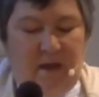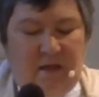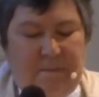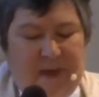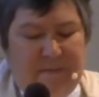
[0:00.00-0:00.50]

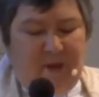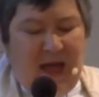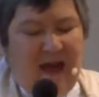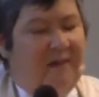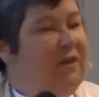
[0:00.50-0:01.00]
The people
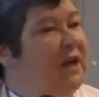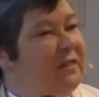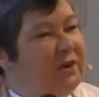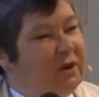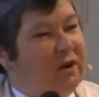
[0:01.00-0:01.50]
have
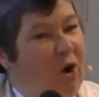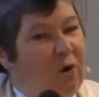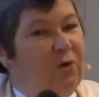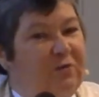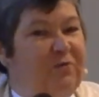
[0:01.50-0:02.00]
their
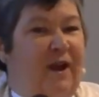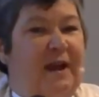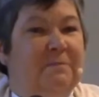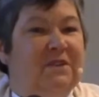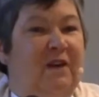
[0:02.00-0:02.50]
own
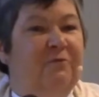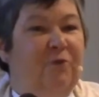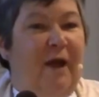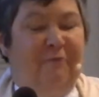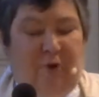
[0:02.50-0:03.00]
frames of
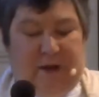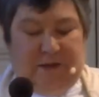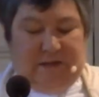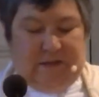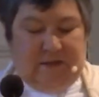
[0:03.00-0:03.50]

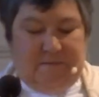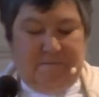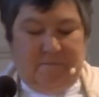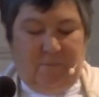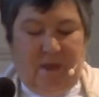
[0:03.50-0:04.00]
reference.
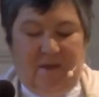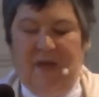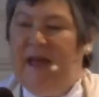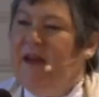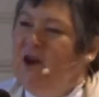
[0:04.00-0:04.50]

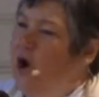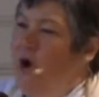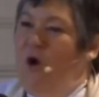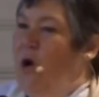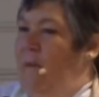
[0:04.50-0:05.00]
They
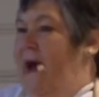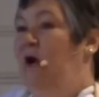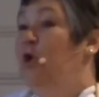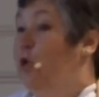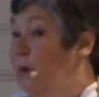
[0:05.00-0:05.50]
know
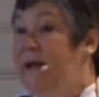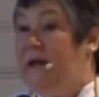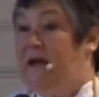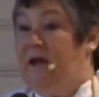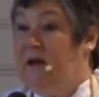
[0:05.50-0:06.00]
about
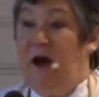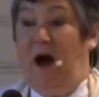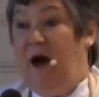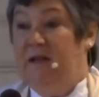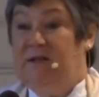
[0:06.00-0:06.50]
Greek
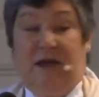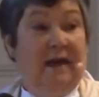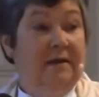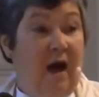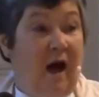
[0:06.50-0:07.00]
gods
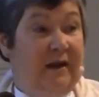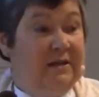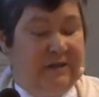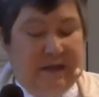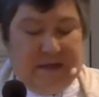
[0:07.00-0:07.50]
and
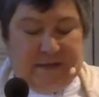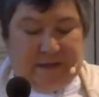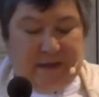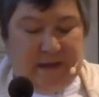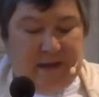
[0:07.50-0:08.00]

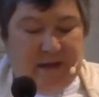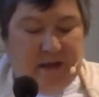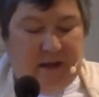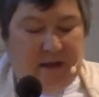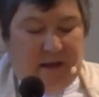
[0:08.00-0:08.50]
goddesses.
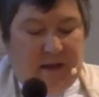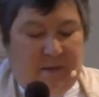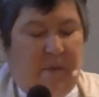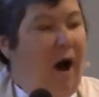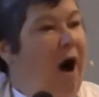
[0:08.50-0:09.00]

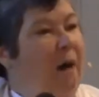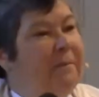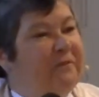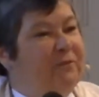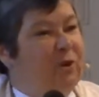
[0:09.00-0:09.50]

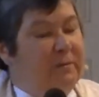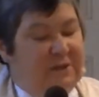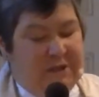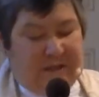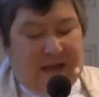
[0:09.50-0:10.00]
Paul
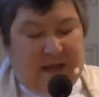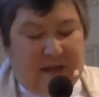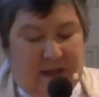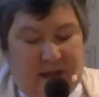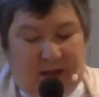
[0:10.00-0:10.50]
performs this
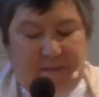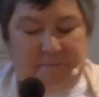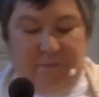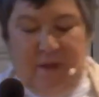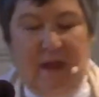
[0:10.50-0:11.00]
healing,
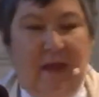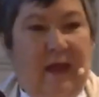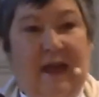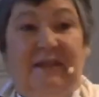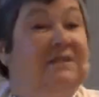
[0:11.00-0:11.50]

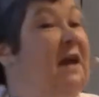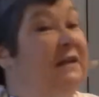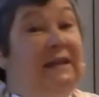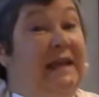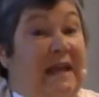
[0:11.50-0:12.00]
and
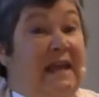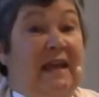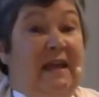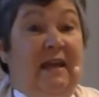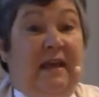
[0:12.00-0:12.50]
suddenly
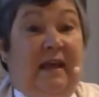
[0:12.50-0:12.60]
he